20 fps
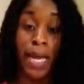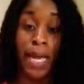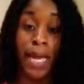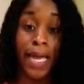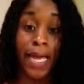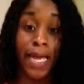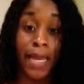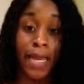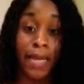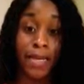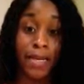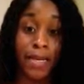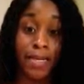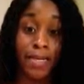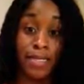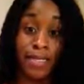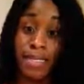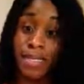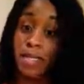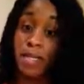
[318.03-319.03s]

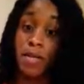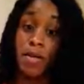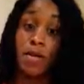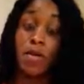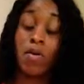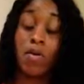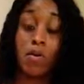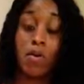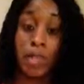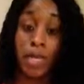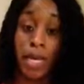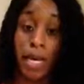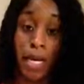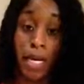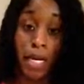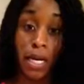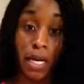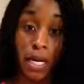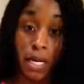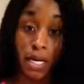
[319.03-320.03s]
and didn't know
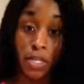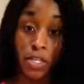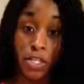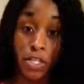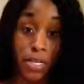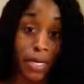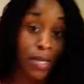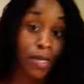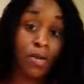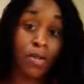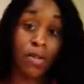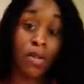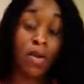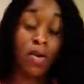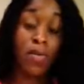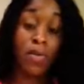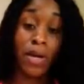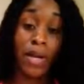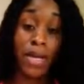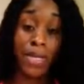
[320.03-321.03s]
that chicken
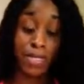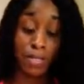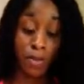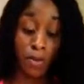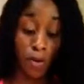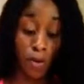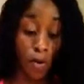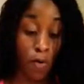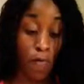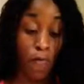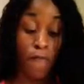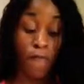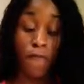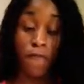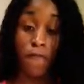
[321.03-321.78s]
alone has no